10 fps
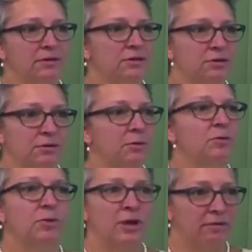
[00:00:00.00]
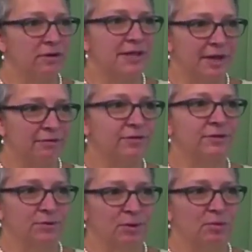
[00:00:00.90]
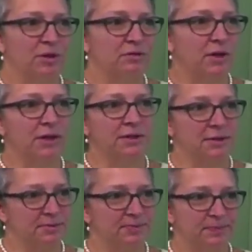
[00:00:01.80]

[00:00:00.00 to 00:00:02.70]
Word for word: So whatever is left will be divided.